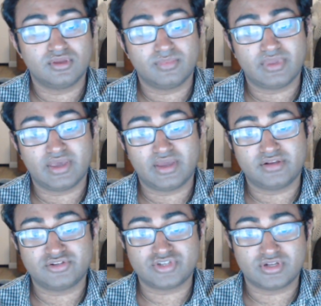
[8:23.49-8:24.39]
Behind the
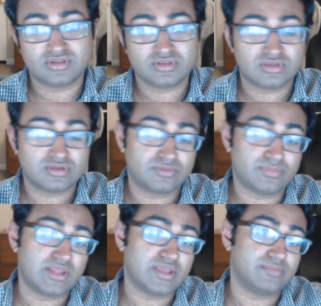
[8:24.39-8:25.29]
chili
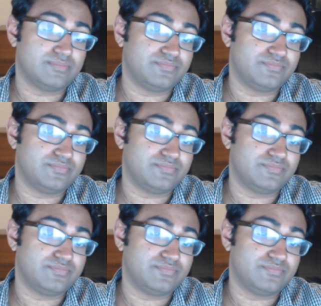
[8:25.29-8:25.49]
Kerblam.